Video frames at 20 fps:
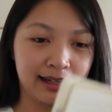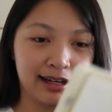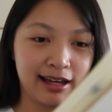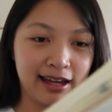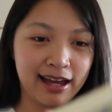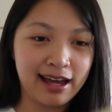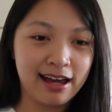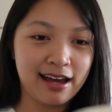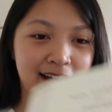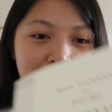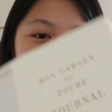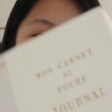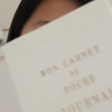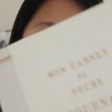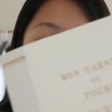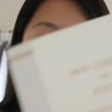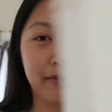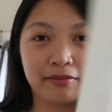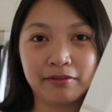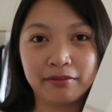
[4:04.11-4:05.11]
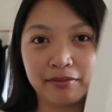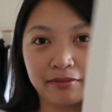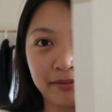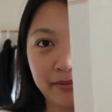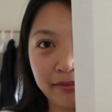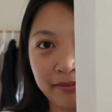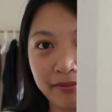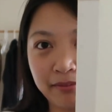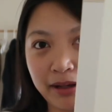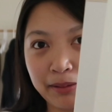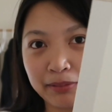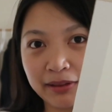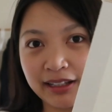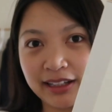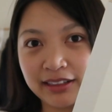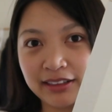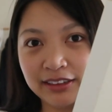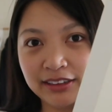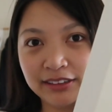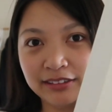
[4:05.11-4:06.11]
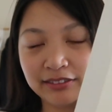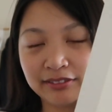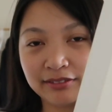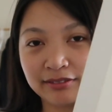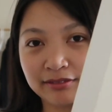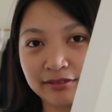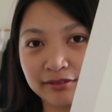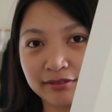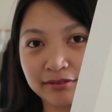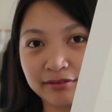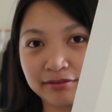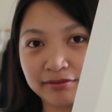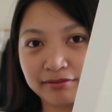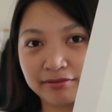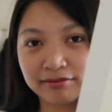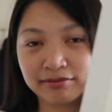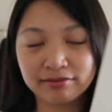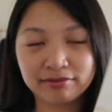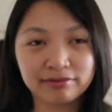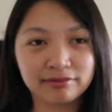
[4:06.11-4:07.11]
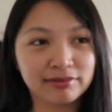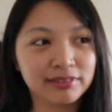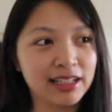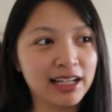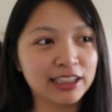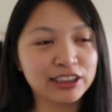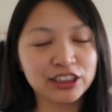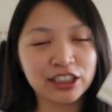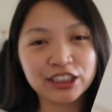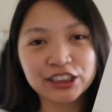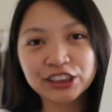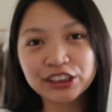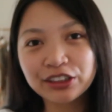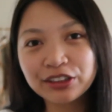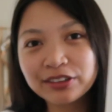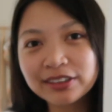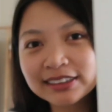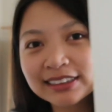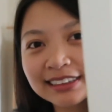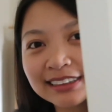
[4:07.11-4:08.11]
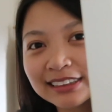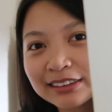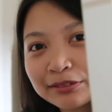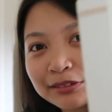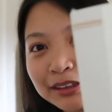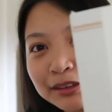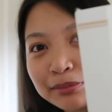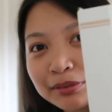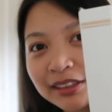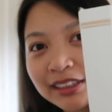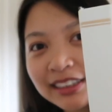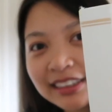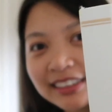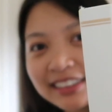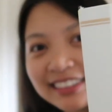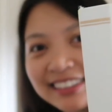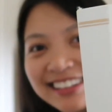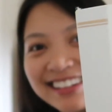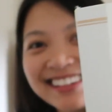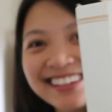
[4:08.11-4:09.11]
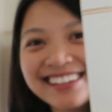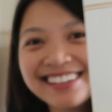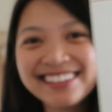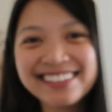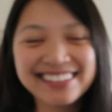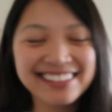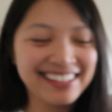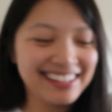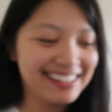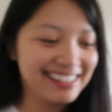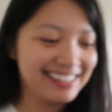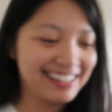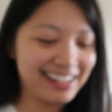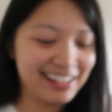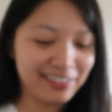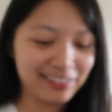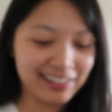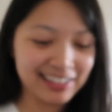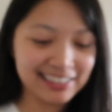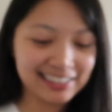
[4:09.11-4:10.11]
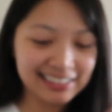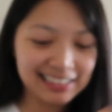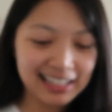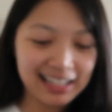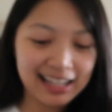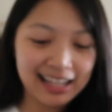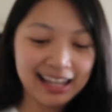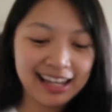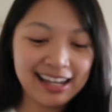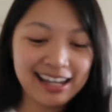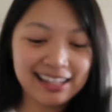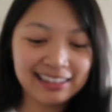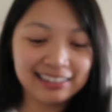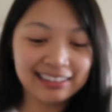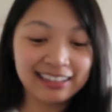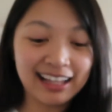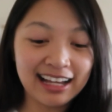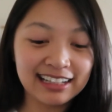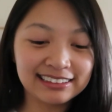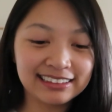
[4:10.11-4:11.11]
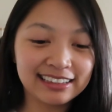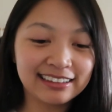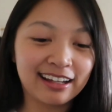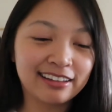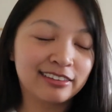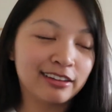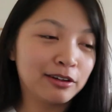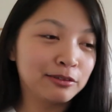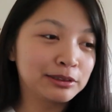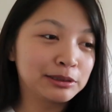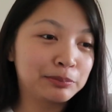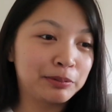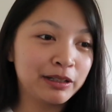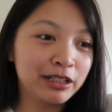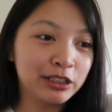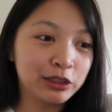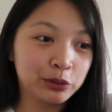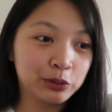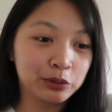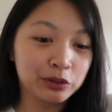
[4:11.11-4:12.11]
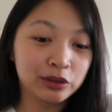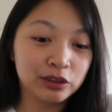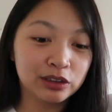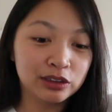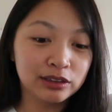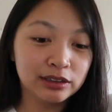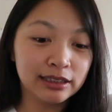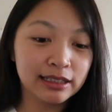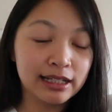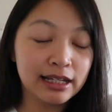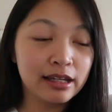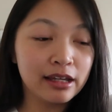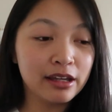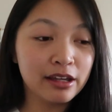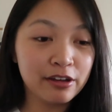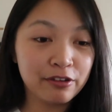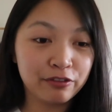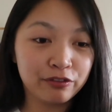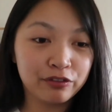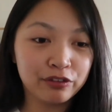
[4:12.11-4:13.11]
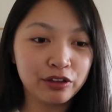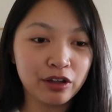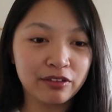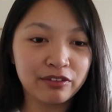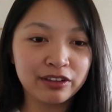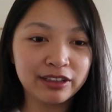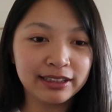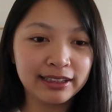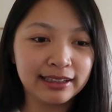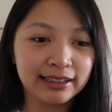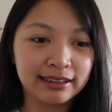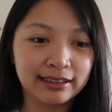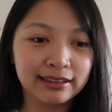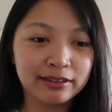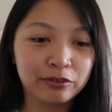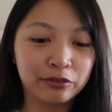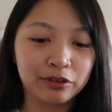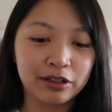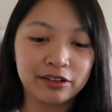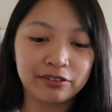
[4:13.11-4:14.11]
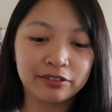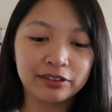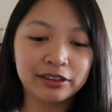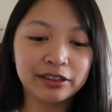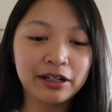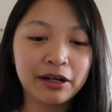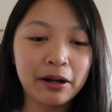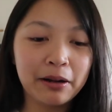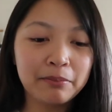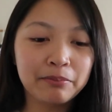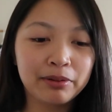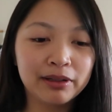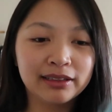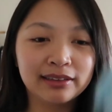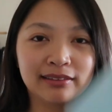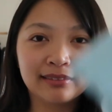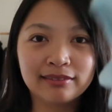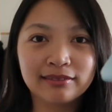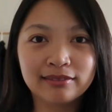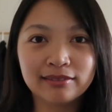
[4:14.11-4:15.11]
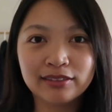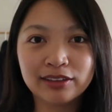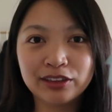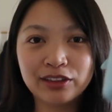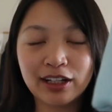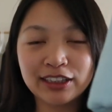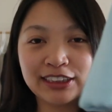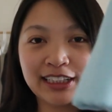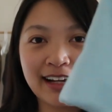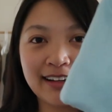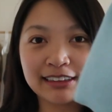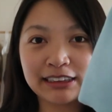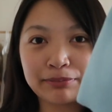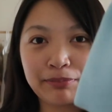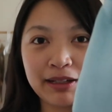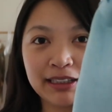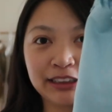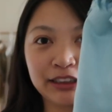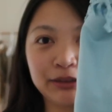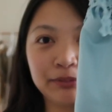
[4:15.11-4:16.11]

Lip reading: I have my planner. Actually, I'll show you this because it's really pretty. Anyways, and the last thing that I thought was pretty cool, if you ever need it, whatever, but you actually have space